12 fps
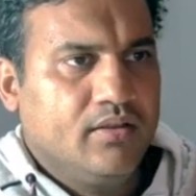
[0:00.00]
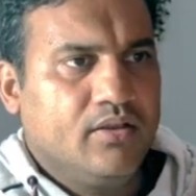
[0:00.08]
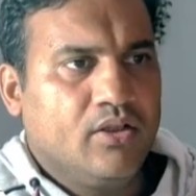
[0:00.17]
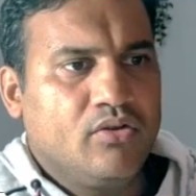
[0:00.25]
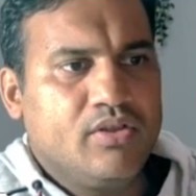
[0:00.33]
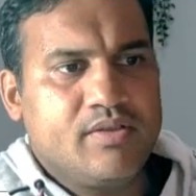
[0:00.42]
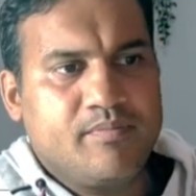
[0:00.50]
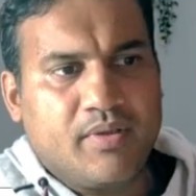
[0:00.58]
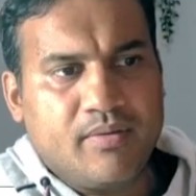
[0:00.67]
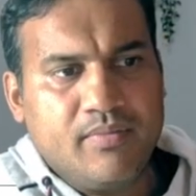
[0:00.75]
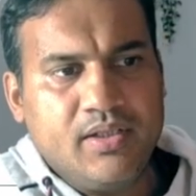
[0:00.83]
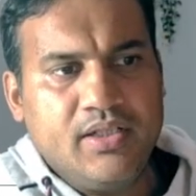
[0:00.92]
Now this
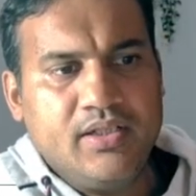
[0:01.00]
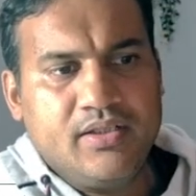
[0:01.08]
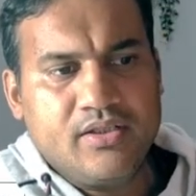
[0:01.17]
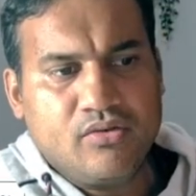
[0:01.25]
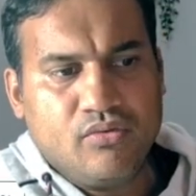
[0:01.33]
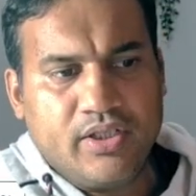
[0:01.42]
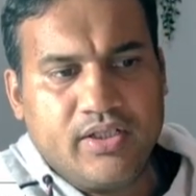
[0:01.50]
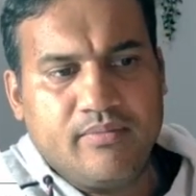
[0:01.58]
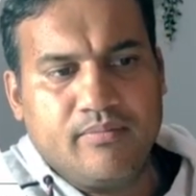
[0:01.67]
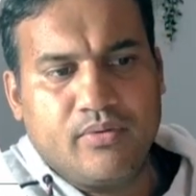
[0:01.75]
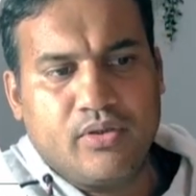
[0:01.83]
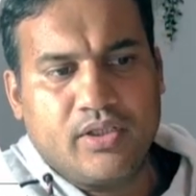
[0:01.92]
permalink is quite
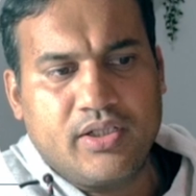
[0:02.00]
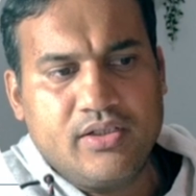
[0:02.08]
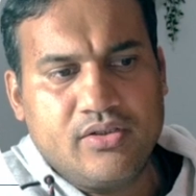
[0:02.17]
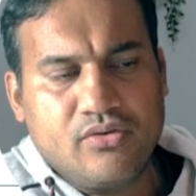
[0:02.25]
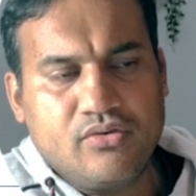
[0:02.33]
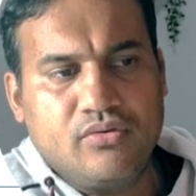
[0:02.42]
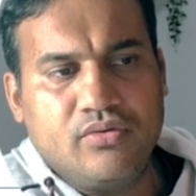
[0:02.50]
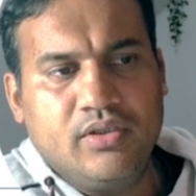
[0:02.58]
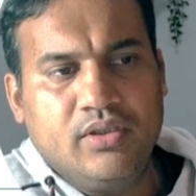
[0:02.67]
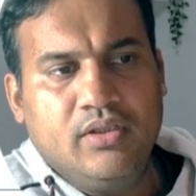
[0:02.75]
important, so